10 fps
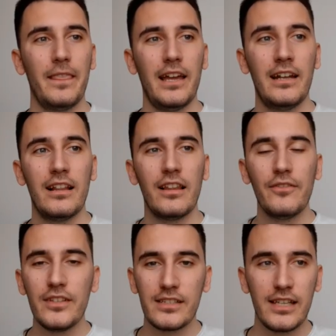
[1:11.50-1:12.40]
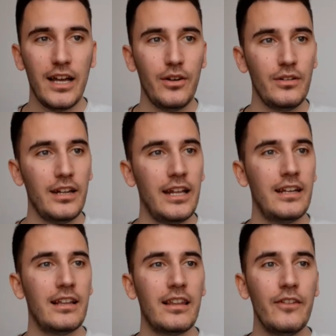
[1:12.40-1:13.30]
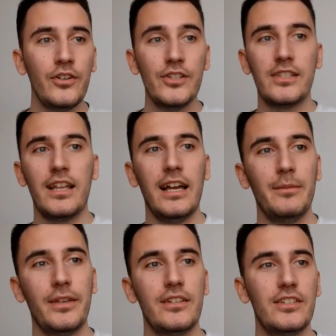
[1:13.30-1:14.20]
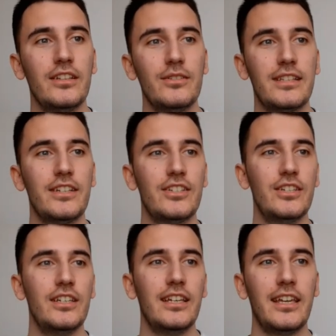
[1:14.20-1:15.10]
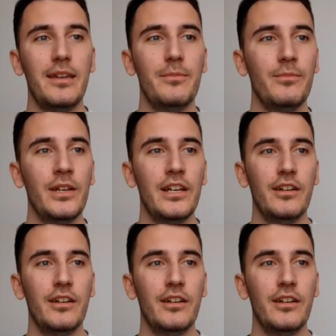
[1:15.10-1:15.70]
And I love the sound and I love her style because she looks like she came